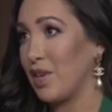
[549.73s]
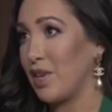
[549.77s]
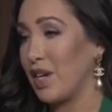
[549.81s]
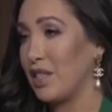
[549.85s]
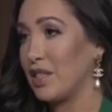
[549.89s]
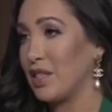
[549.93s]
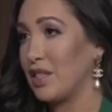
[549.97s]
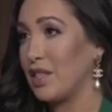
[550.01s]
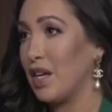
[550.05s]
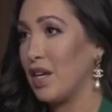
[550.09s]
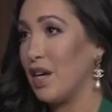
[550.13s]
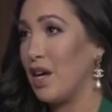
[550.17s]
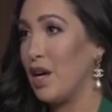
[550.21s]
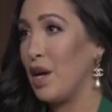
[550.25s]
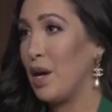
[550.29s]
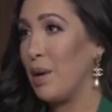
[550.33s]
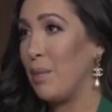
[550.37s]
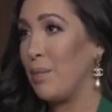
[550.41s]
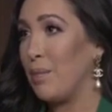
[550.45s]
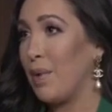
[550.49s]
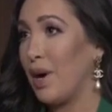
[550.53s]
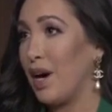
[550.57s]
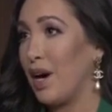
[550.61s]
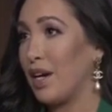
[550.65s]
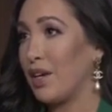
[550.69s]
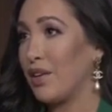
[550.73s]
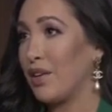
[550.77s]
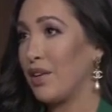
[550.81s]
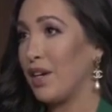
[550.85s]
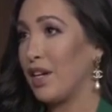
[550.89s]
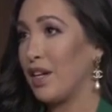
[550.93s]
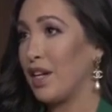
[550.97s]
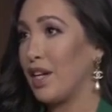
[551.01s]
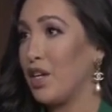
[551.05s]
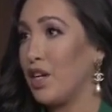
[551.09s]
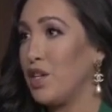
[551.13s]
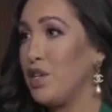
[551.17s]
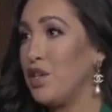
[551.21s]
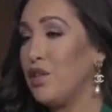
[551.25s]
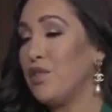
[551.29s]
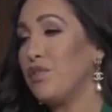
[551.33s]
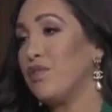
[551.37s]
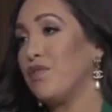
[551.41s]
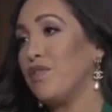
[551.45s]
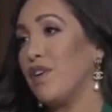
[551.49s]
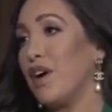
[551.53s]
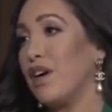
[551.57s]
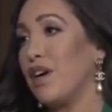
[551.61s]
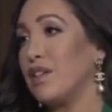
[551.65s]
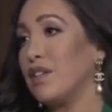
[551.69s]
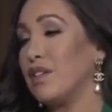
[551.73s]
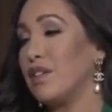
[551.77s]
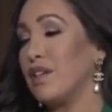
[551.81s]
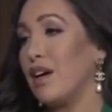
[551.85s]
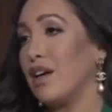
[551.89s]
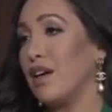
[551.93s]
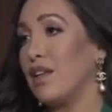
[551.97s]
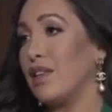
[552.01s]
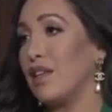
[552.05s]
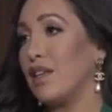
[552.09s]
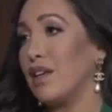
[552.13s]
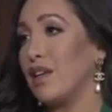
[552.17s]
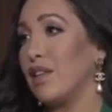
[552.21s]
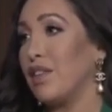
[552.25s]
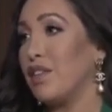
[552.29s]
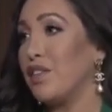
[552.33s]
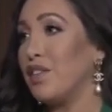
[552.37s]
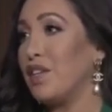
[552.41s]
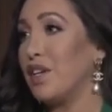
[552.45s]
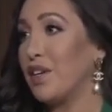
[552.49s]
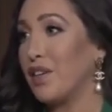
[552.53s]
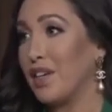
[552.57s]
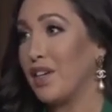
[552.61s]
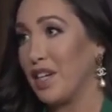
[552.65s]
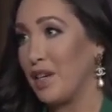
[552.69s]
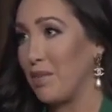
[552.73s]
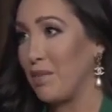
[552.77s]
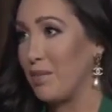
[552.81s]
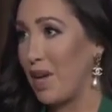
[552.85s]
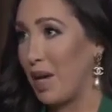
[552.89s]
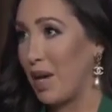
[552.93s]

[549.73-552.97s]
race by creating a new fund on the Ethereum